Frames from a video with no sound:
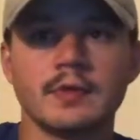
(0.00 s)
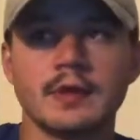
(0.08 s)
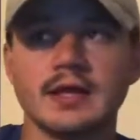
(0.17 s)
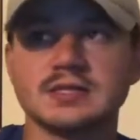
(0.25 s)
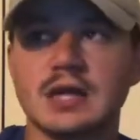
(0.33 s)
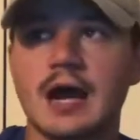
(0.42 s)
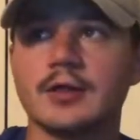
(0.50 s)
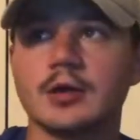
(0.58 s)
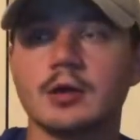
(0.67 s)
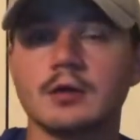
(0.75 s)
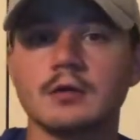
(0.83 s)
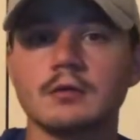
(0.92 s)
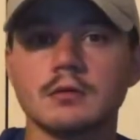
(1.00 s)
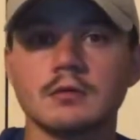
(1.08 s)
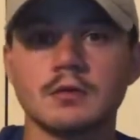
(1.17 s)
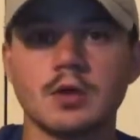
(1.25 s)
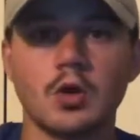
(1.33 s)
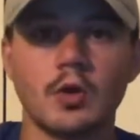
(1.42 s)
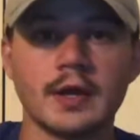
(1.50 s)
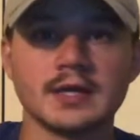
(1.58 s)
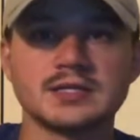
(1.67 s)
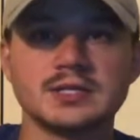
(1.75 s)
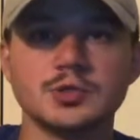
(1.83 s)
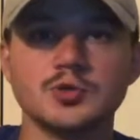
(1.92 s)
it's either going
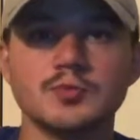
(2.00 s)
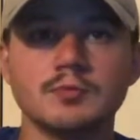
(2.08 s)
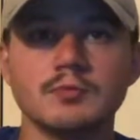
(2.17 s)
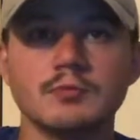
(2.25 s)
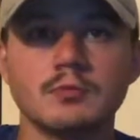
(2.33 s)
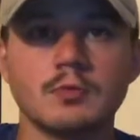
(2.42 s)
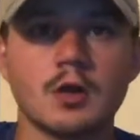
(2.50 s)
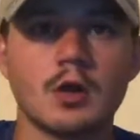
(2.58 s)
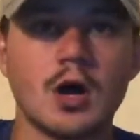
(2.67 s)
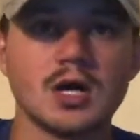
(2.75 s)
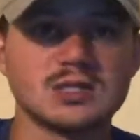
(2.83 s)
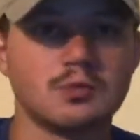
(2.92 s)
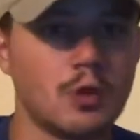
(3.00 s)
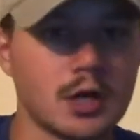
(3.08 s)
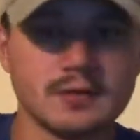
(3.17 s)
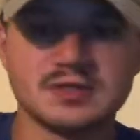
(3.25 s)
to cause one of